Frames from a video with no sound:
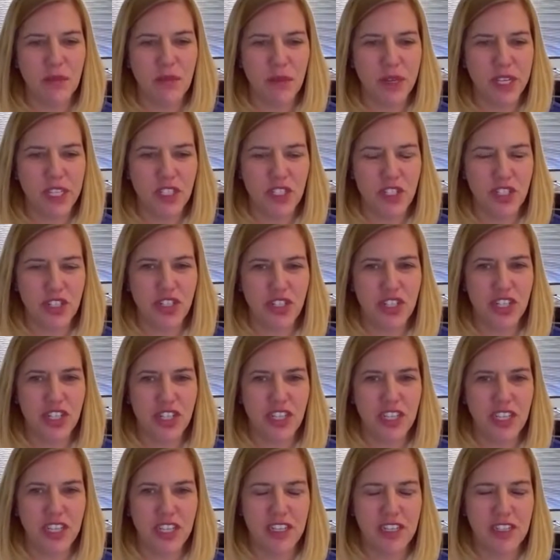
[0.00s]
Which
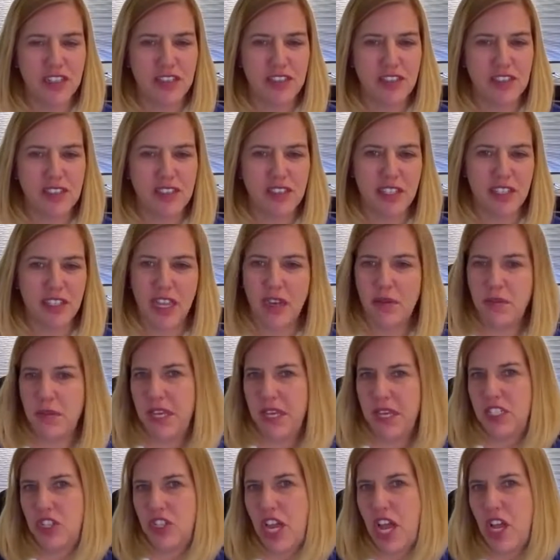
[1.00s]
can
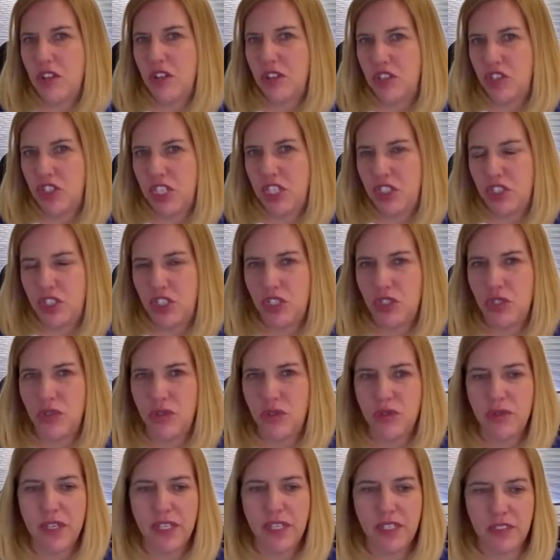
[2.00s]
be challenging
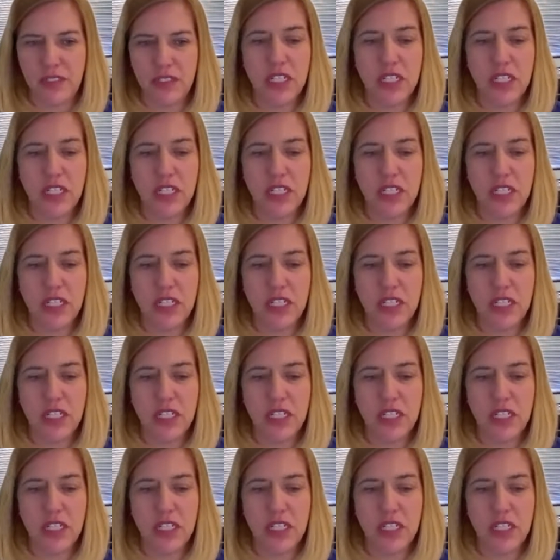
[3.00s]
too.